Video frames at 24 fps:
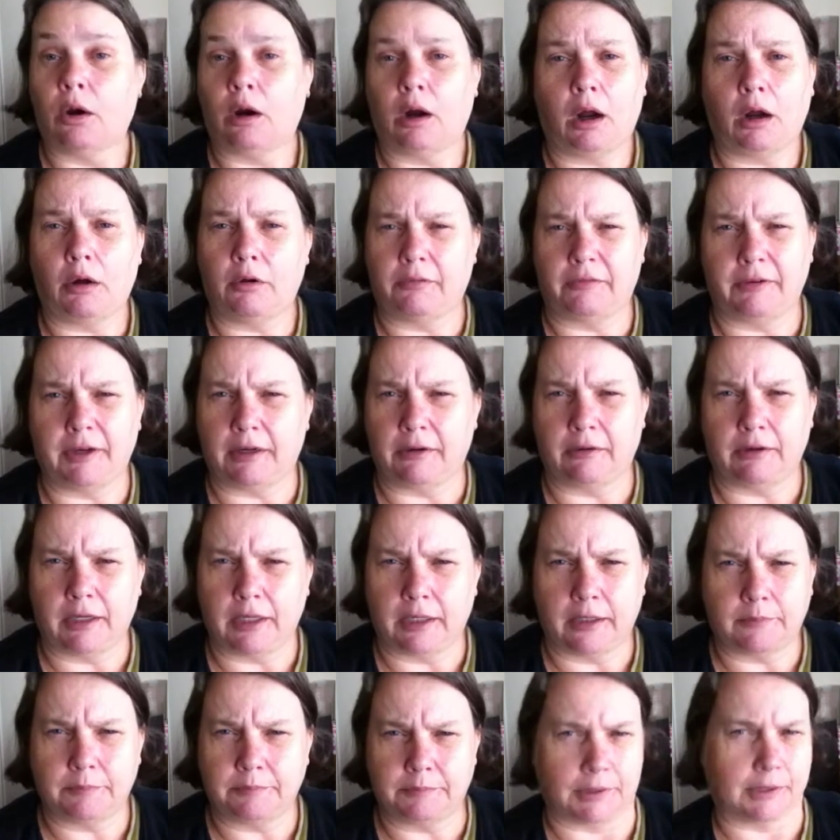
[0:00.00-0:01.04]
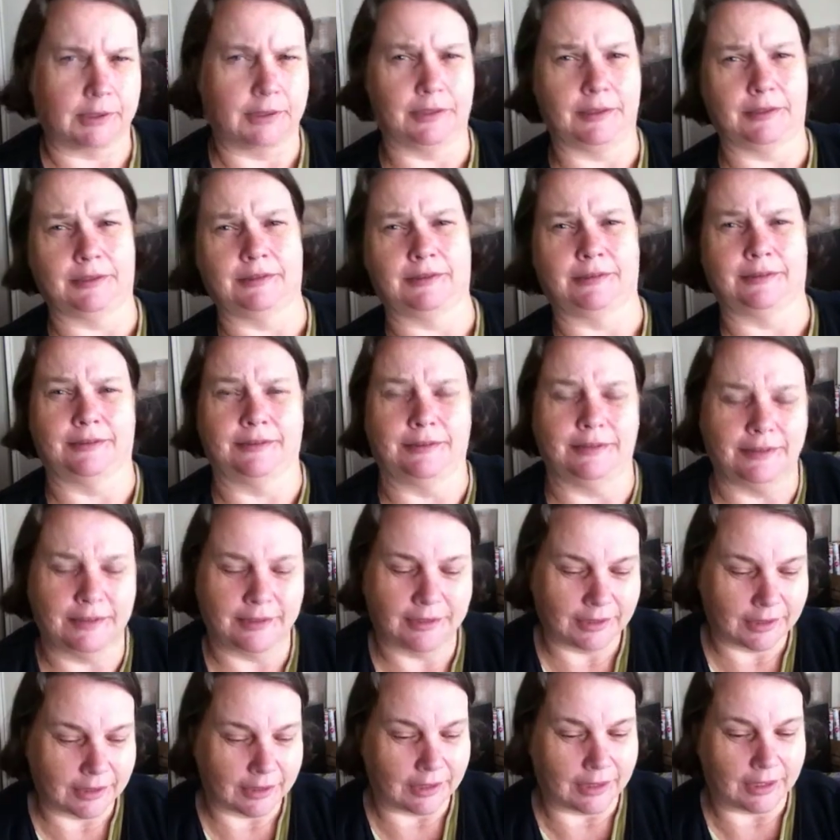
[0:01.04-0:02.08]
I'll figure it out.
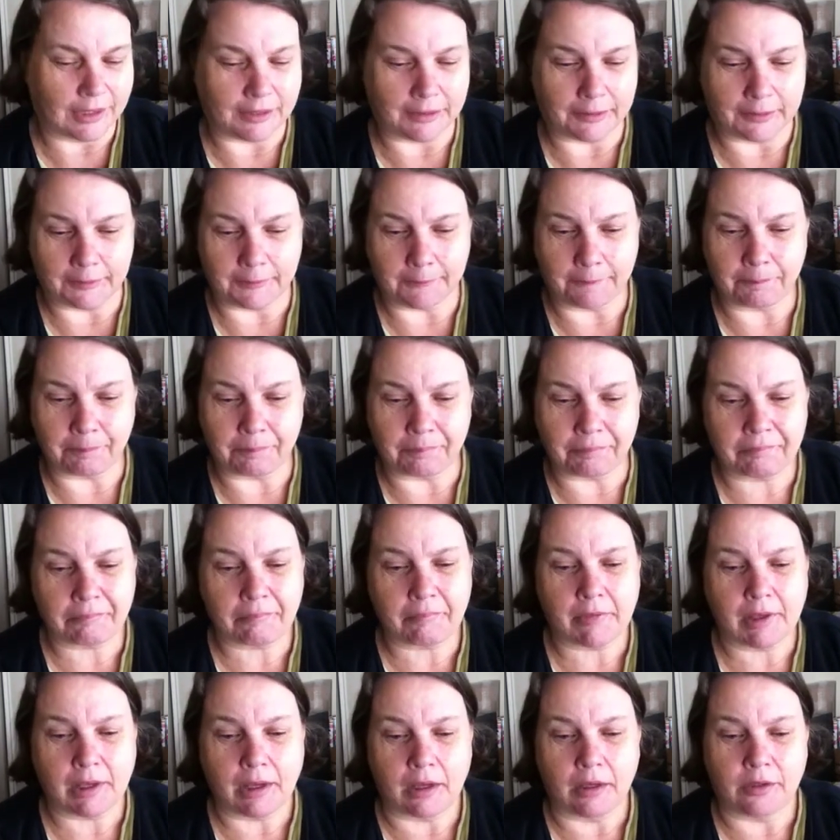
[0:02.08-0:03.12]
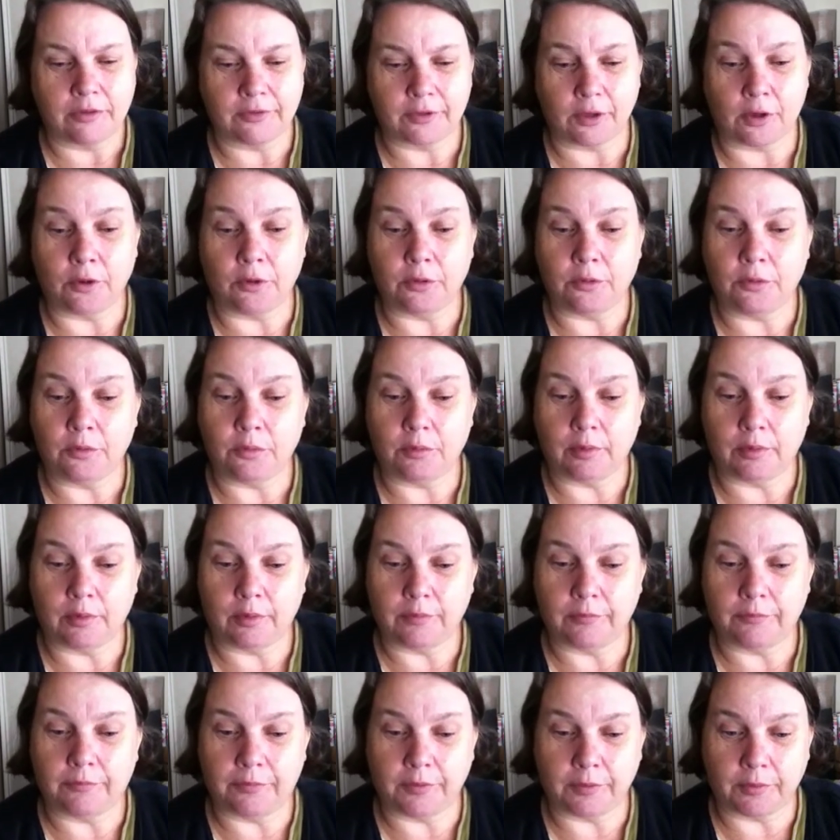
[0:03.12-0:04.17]
So
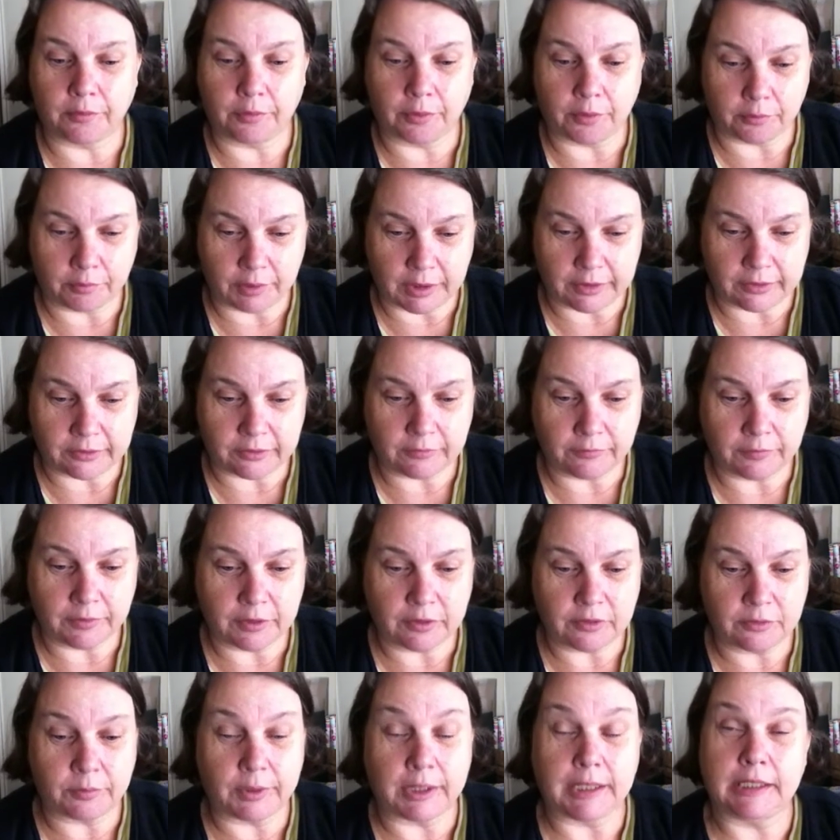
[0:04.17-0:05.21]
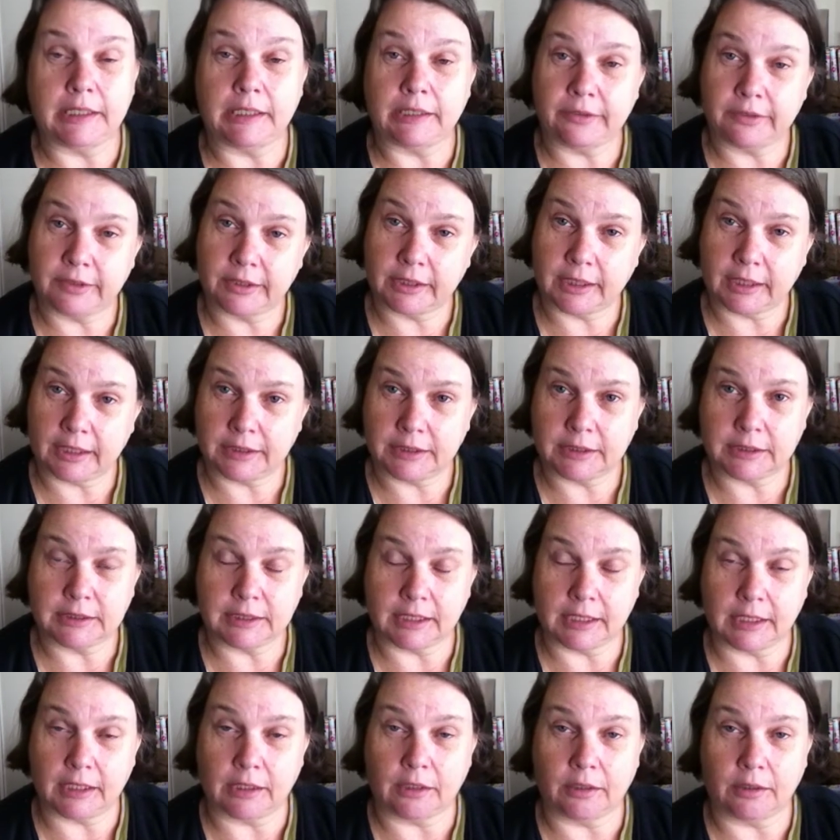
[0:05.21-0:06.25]
for the rest of this week, yesterday and
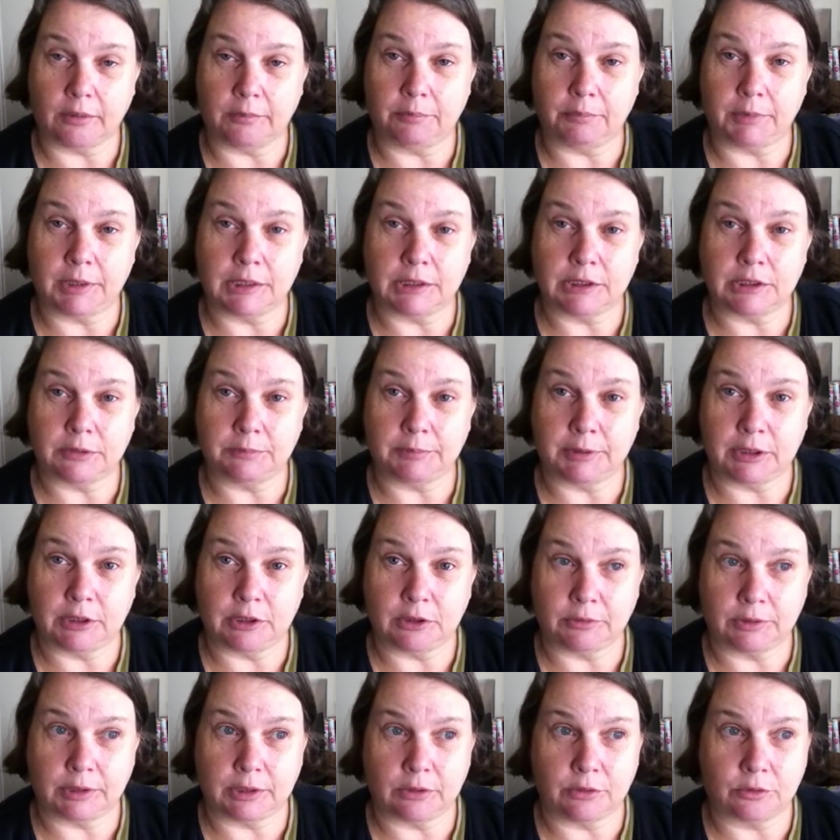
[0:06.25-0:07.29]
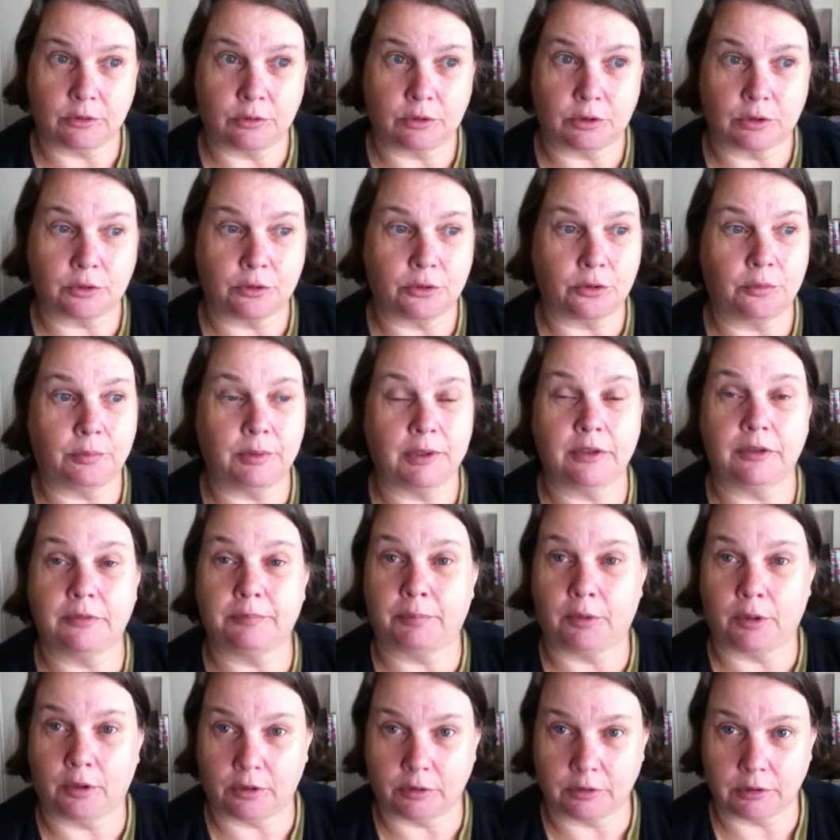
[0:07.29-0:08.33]
today, I'm meant to be doing Nora Corbett's
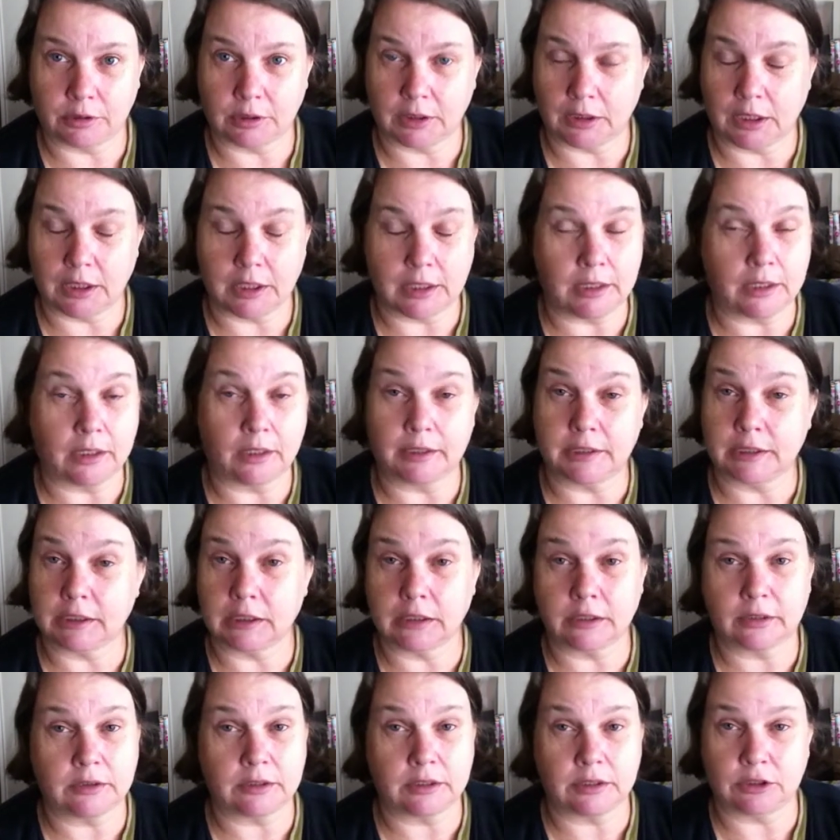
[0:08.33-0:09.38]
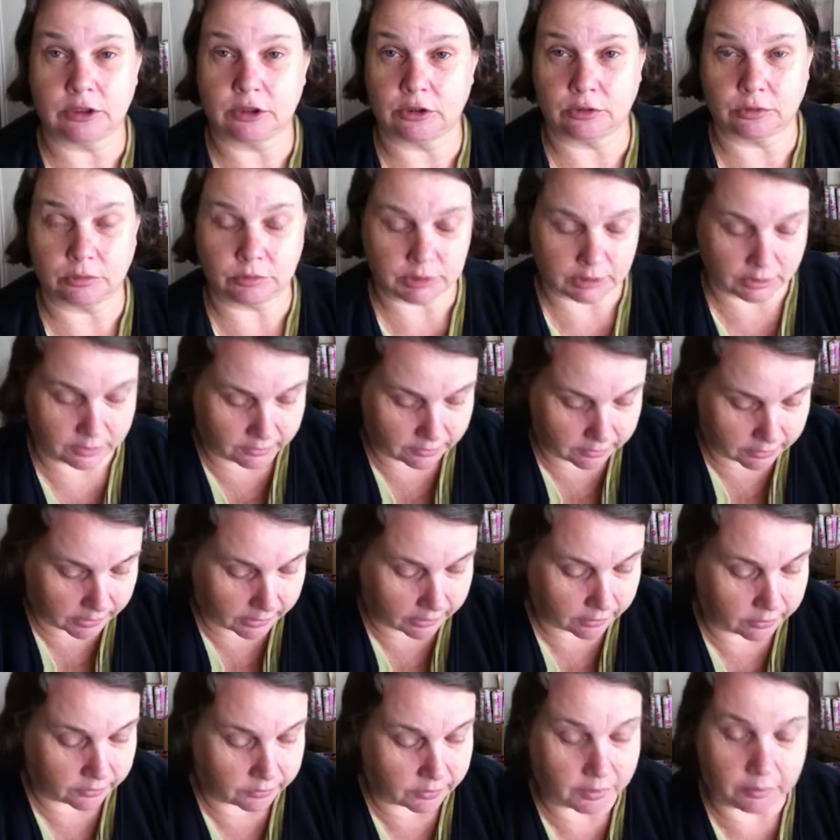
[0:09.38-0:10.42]
Pond Lily. I didn't stitch it all yesterday
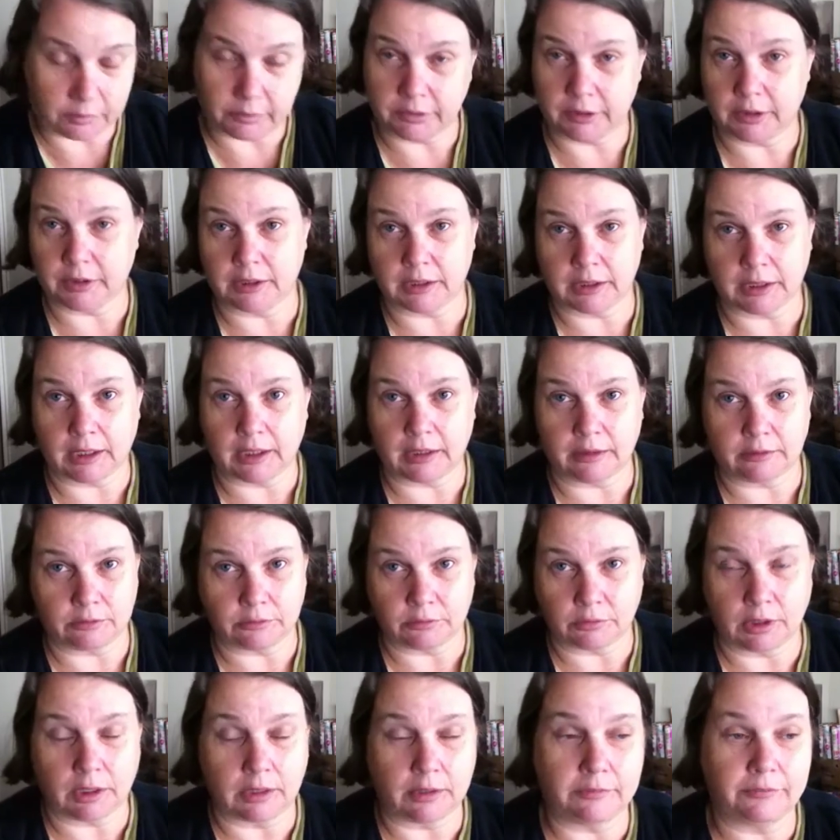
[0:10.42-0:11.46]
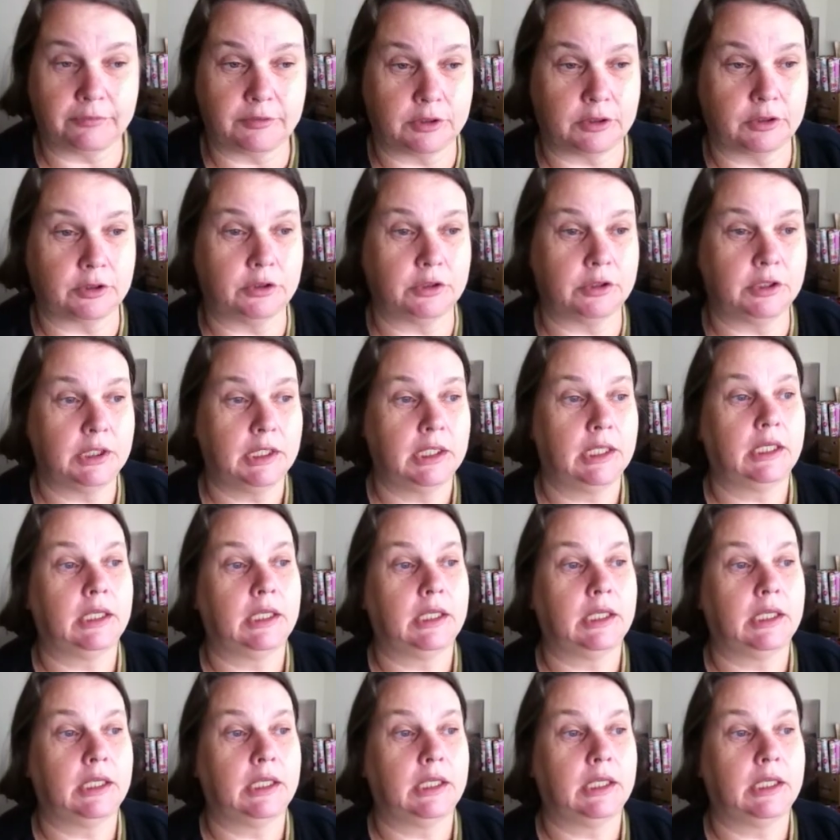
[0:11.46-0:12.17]
because I was in the garden all afternoon.